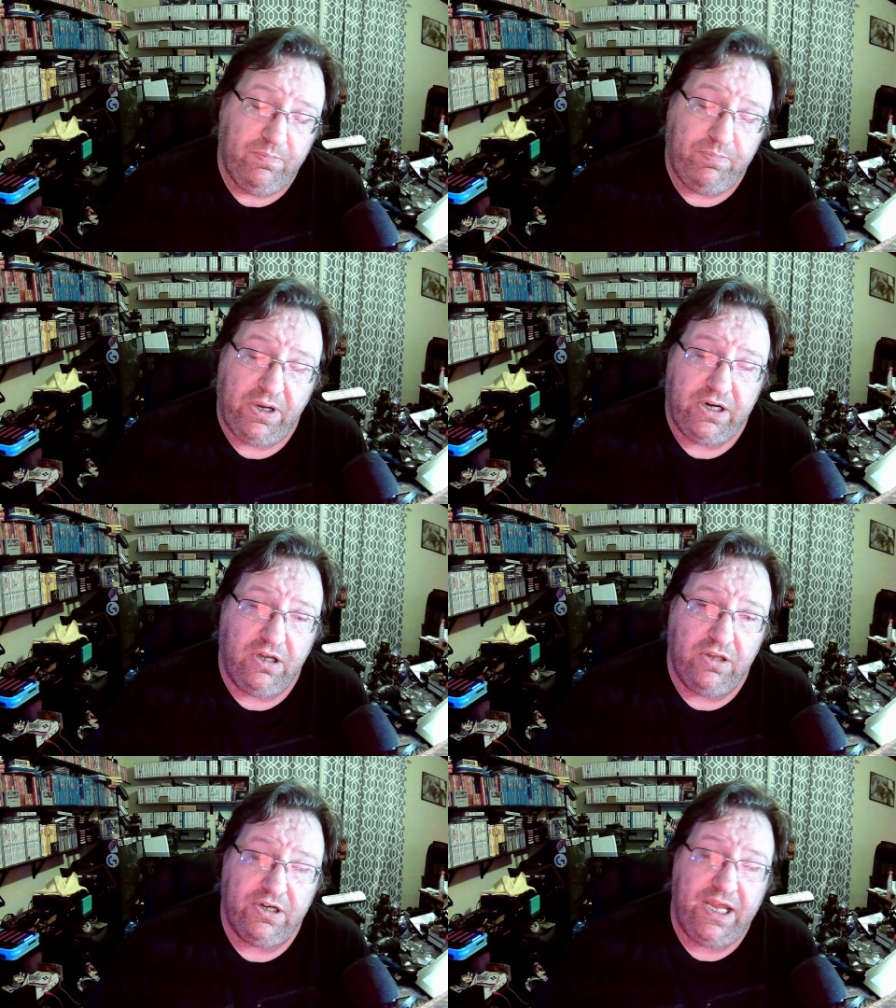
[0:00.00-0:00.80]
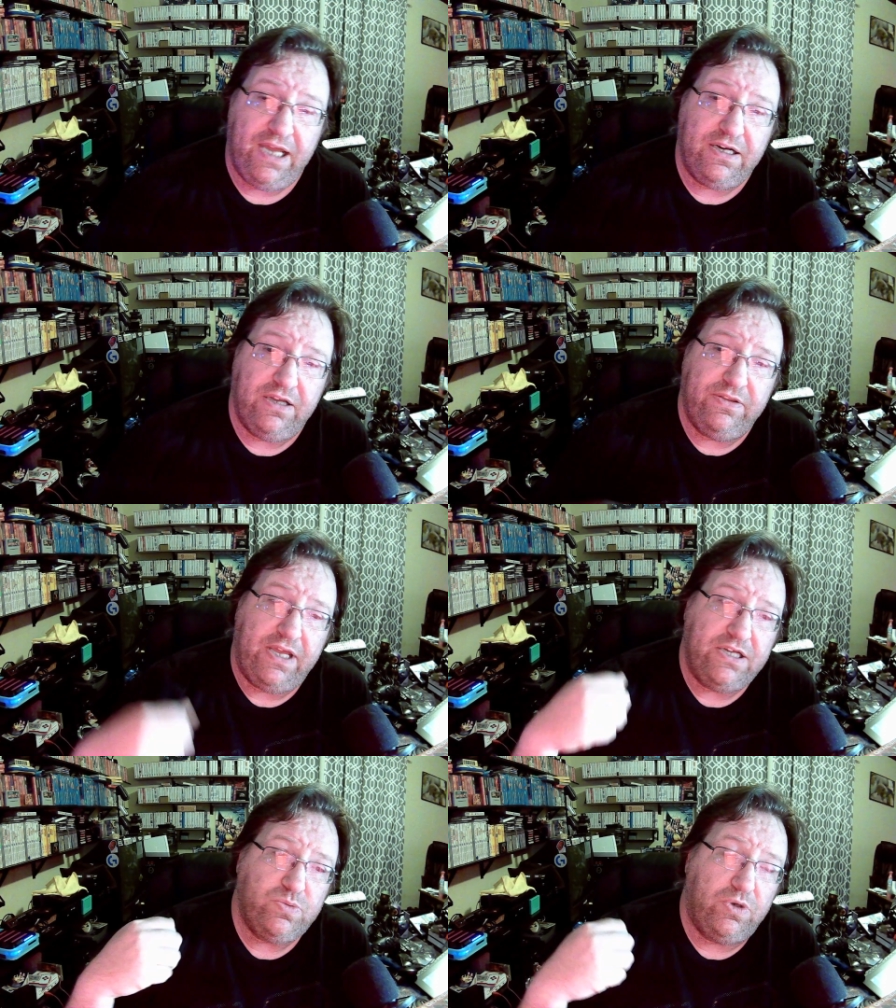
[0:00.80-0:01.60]
But other than that,
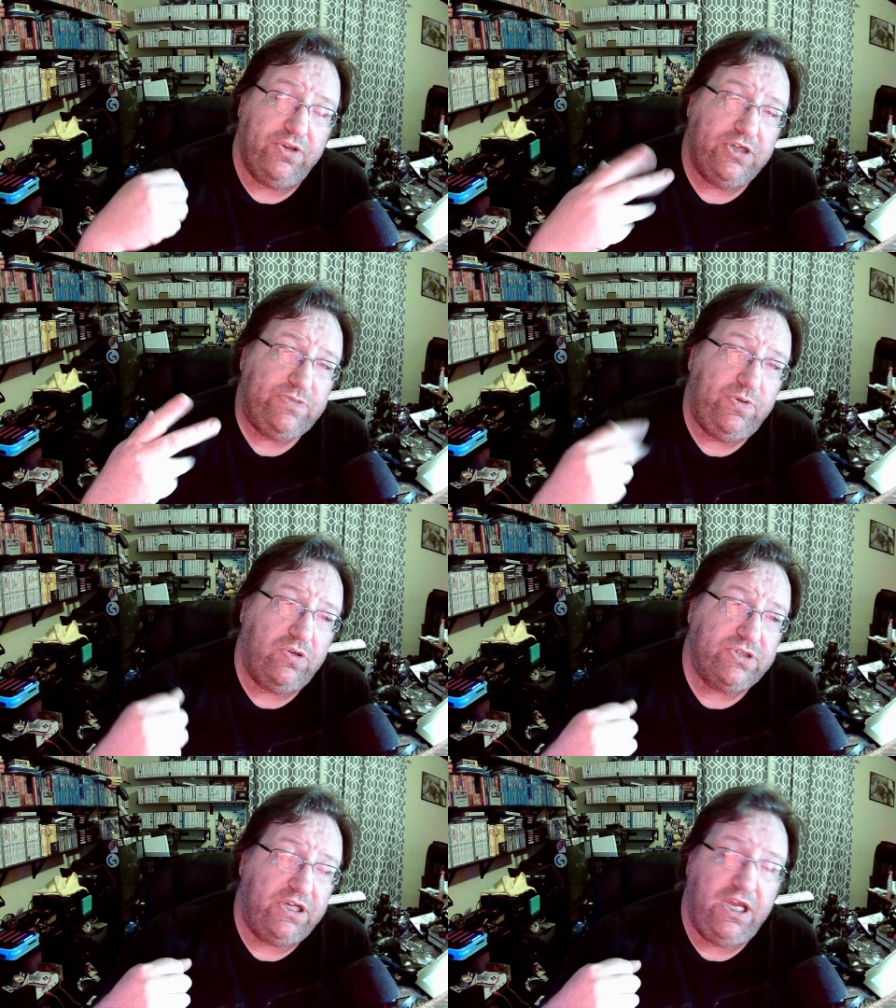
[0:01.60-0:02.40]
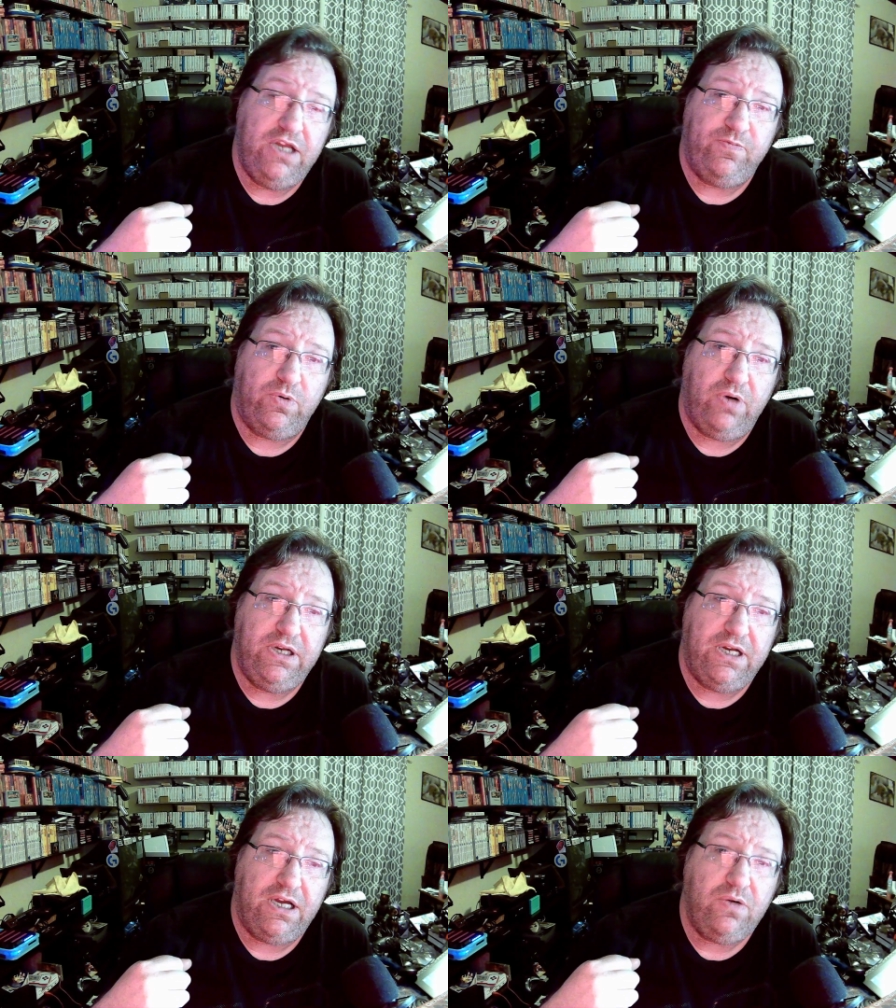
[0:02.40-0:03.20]
that is where this video is going to end for right
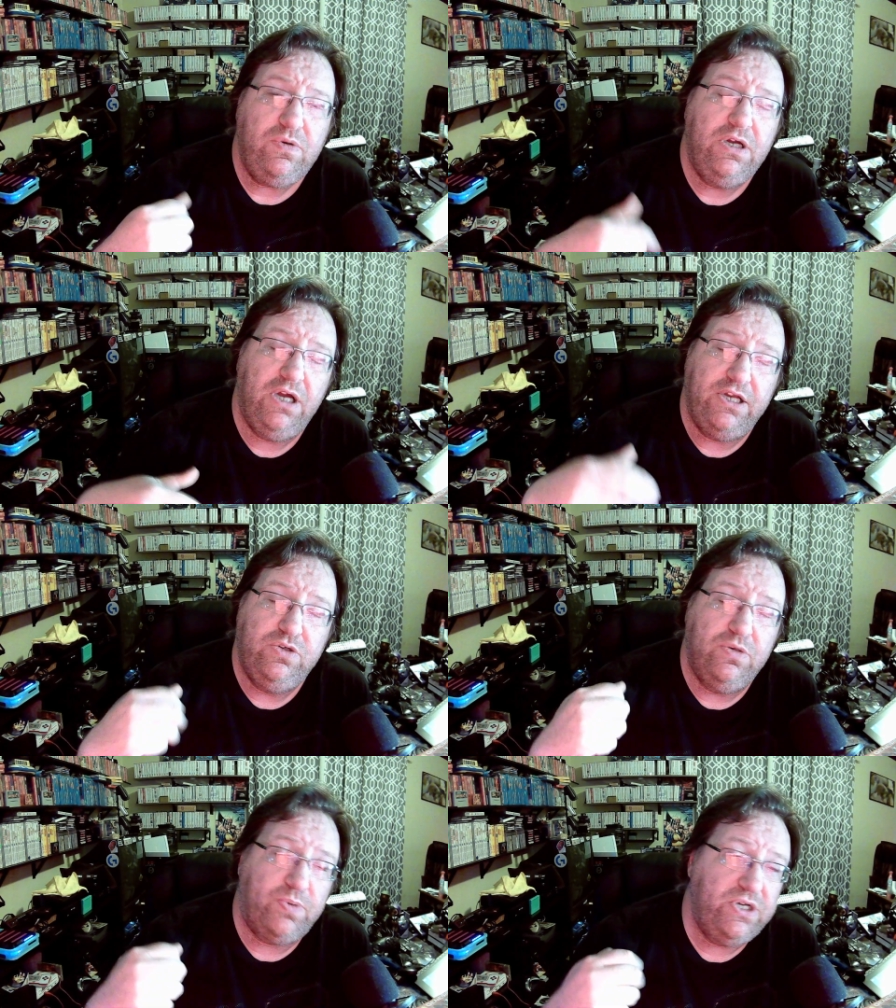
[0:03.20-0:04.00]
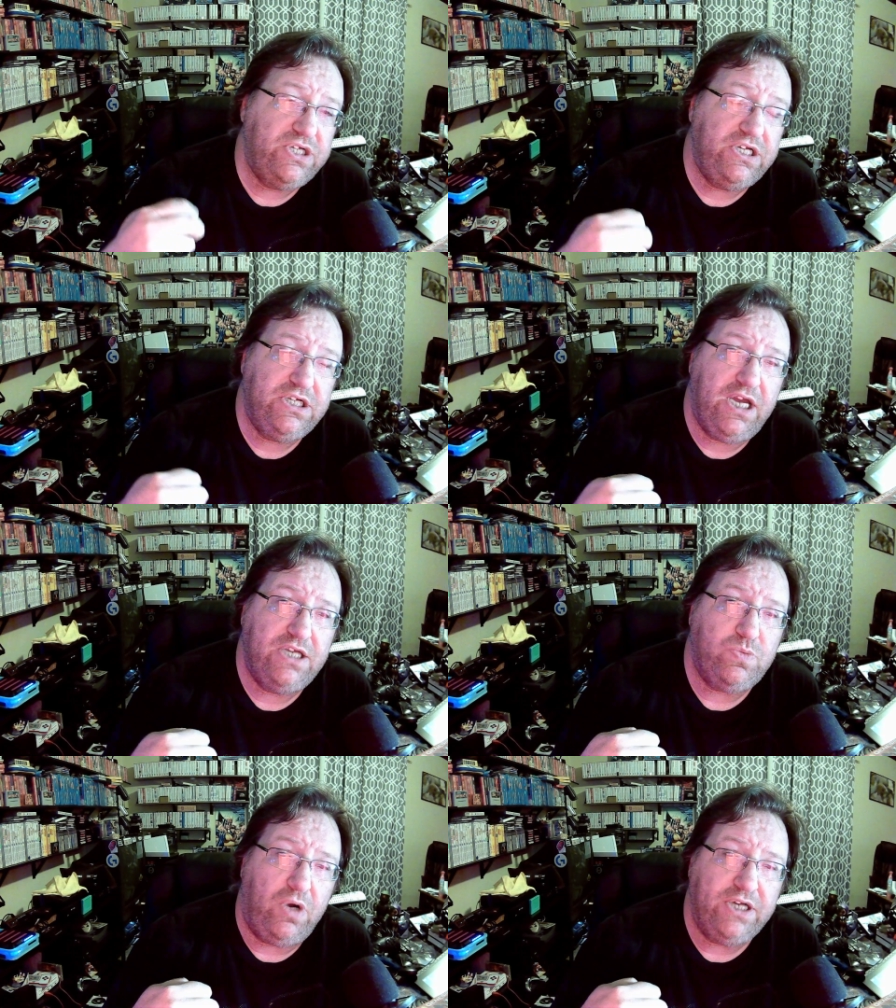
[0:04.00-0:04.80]
now. I do appreciate you
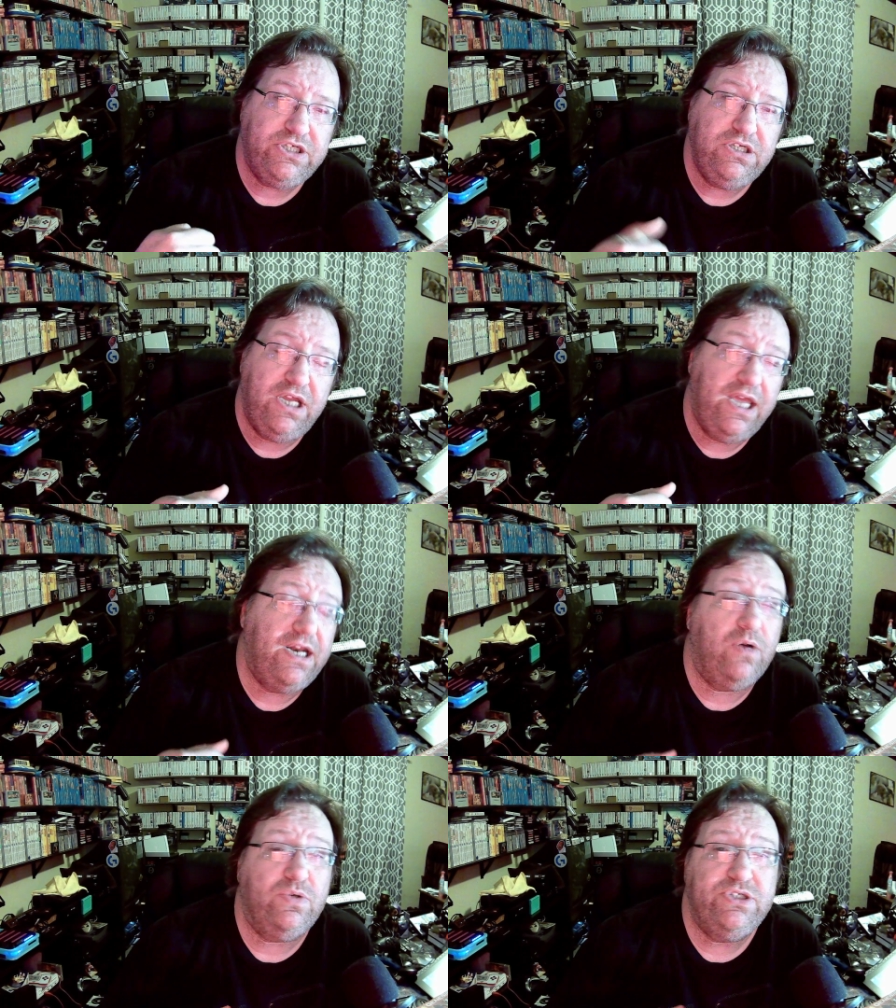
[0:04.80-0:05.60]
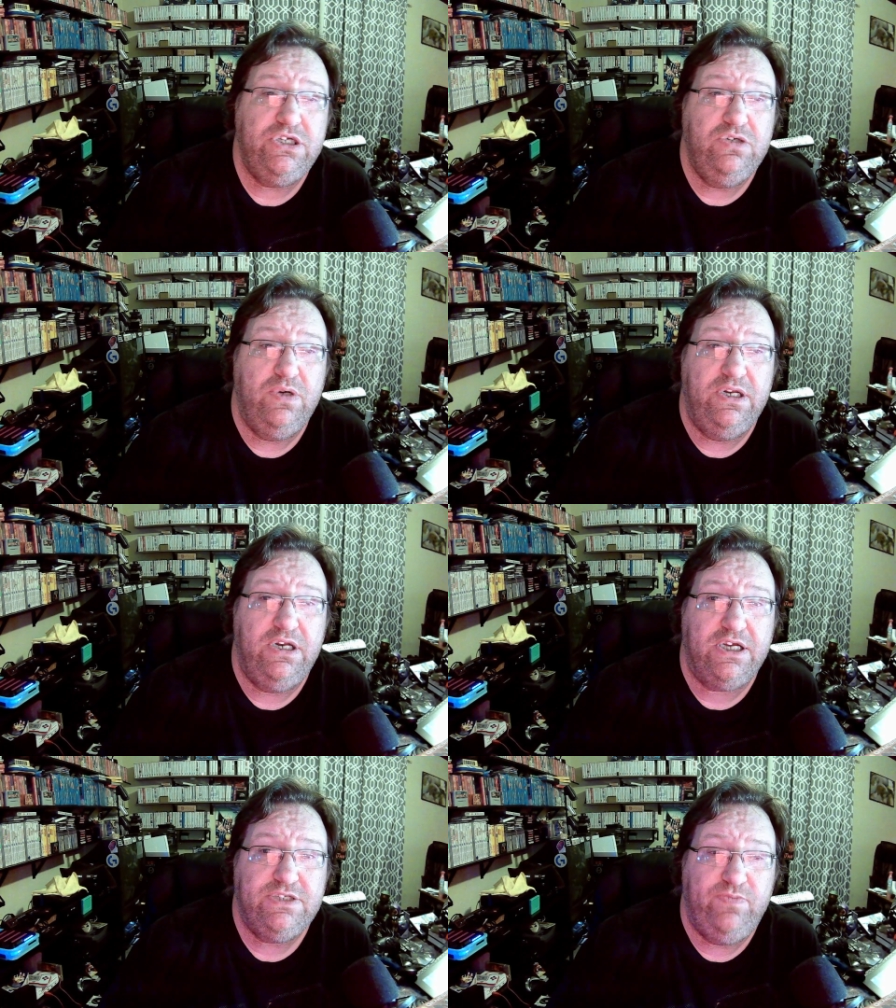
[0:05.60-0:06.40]
guys watching, and I will see you in the
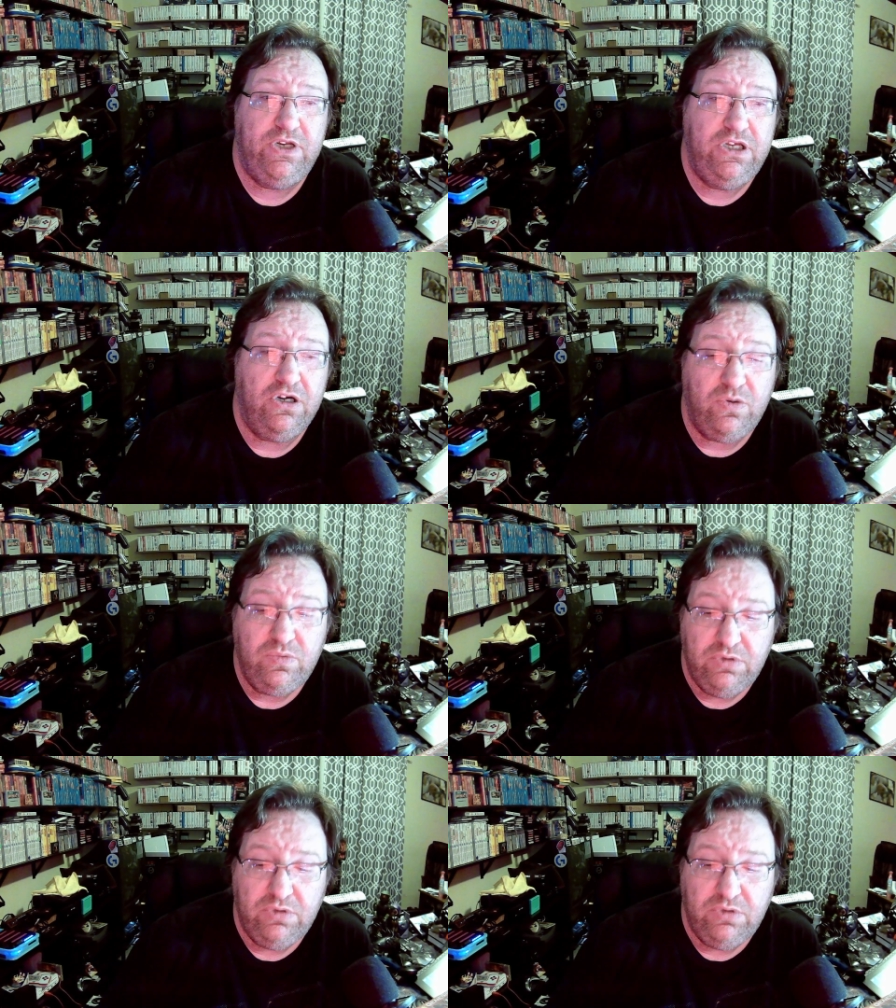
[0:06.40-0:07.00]
next video.